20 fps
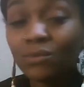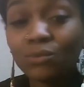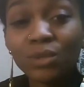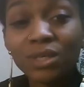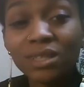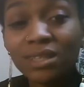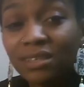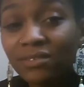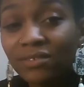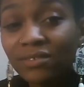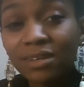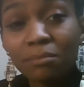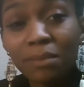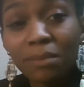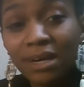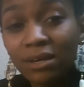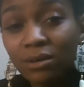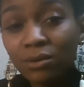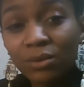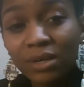we live in a
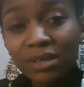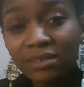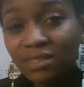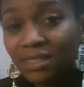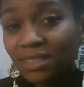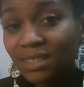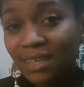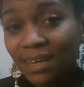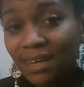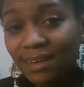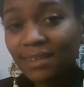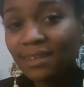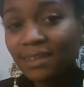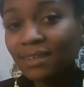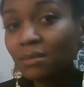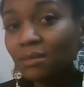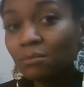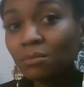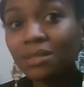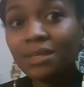microwave
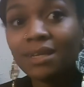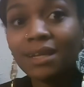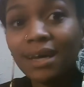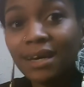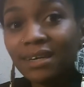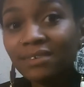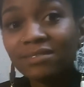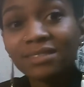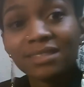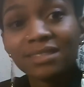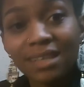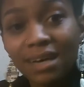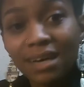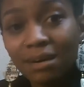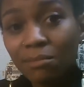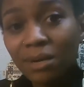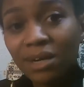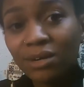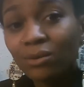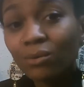society but life is not
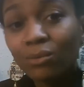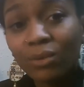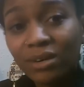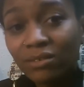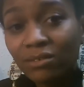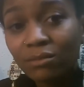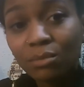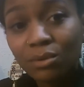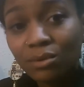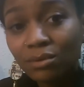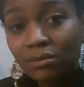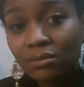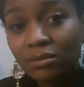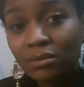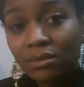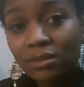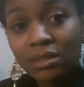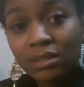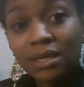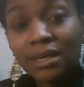microwavable
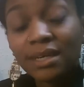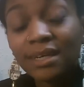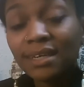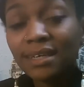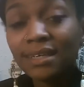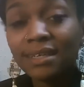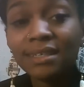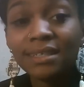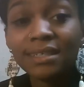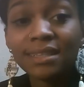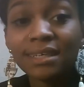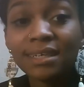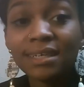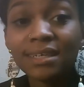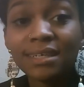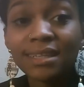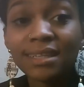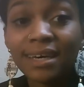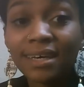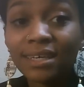
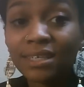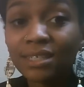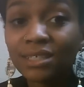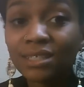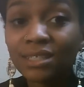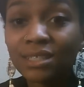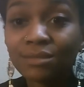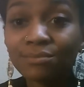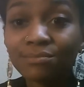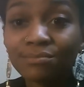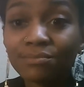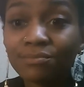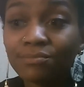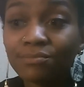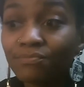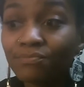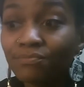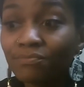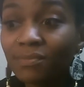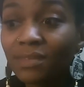anything that is
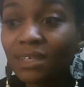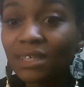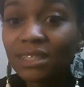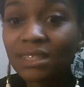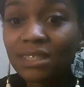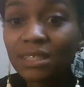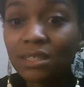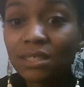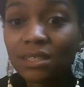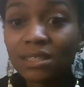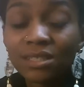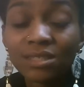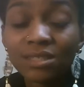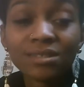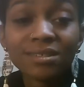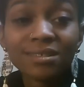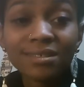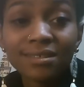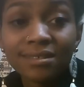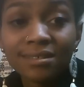it's it's
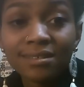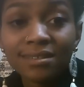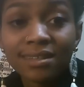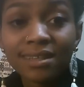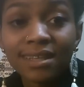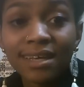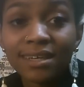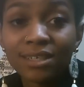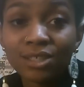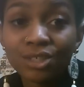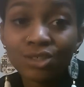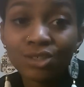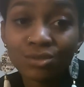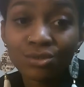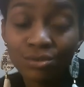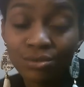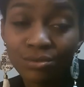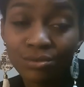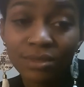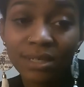good that is
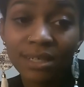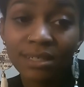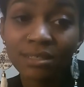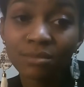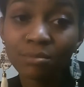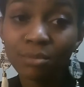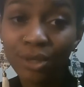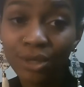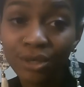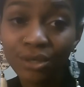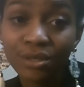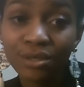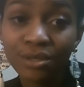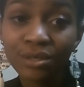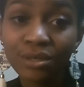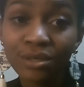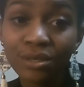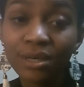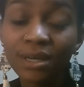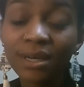true that is
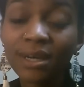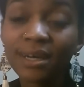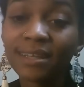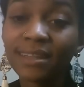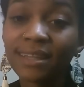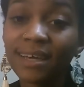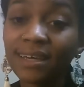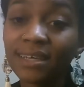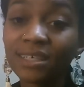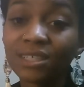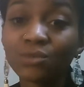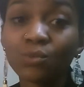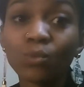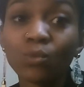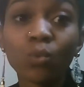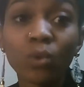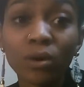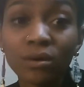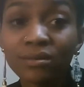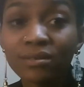pure that is
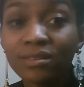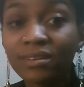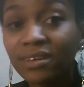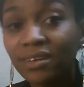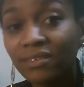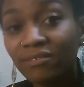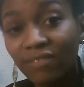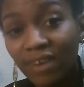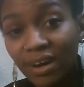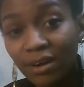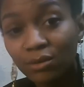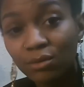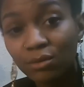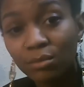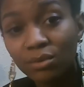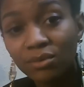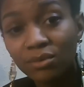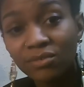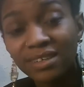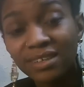worth and
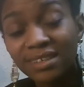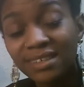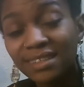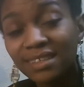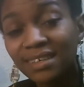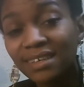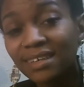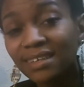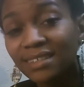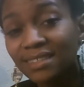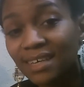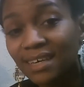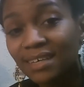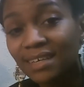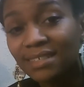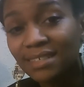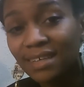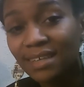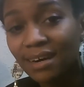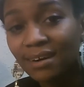valuable if anything it
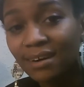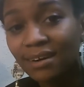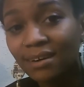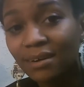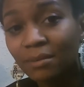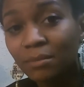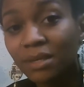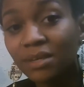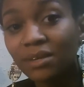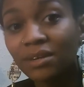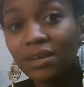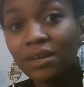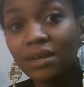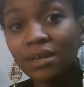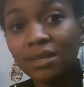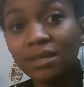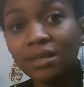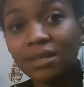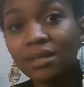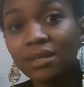takes time and
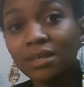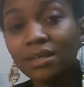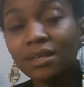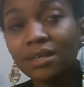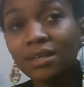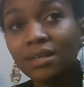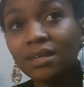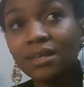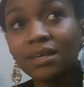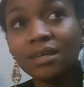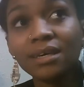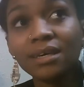in, in, in